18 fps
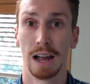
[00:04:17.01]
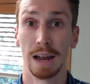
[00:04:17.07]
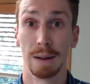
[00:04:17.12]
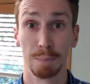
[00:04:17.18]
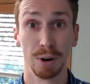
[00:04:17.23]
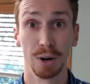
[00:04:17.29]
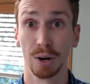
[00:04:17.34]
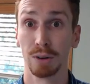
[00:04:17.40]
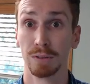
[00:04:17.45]

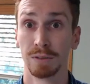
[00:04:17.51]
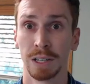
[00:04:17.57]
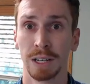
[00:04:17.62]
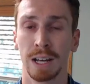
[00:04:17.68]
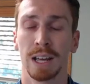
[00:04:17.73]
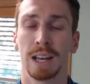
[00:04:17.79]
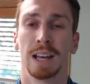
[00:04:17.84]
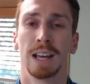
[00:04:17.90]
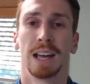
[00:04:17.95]
improve.
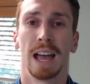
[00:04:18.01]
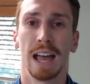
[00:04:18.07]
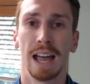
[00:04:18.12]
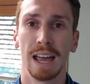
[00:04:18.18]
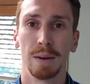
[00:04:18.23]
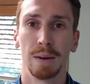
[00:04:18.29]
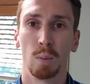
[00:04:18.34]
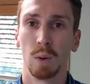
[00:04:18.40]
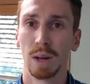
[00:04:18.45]

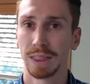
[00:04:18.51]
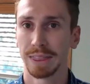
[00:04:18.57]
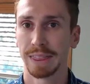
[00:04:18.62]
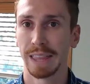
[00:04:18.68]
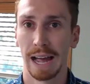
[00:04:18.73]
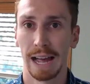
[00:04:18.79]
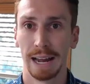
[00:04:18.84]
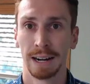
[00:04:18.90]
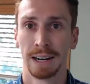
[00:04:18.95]
And with
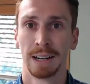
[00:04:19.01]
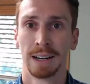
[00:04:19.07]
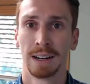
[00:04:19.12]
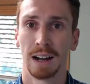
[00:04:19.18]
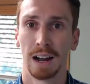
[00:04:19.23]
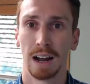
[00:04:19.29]
that,